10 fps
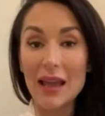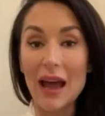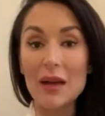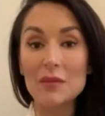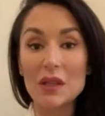
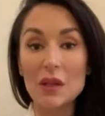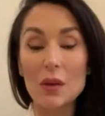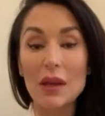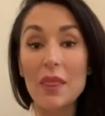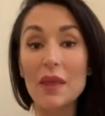
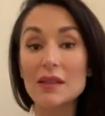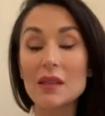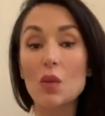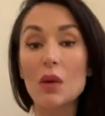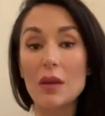absolutely. And this is
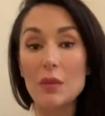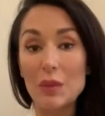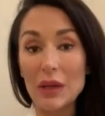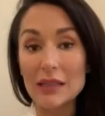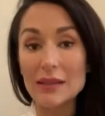one of the
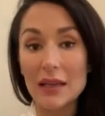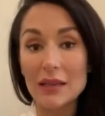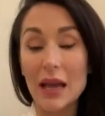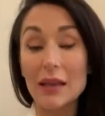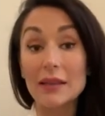biggest things
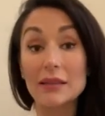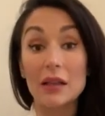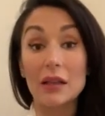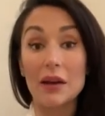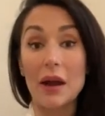I like to
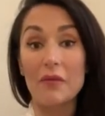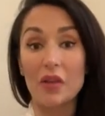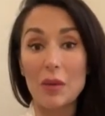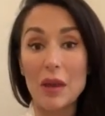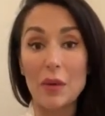clear up for
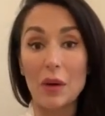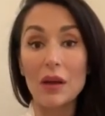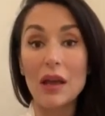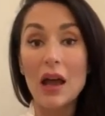people.